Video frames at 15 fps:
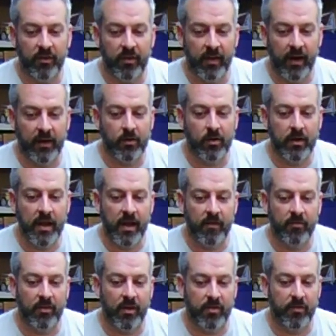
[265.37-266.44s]
that I could not have
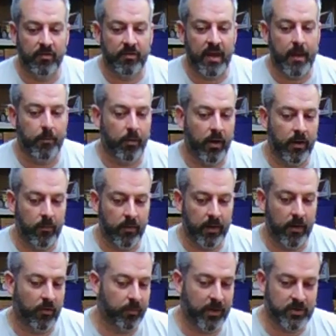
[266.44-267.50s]
set this gap right without
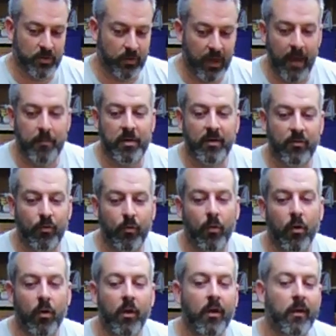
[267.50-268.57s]
a special gapping tool,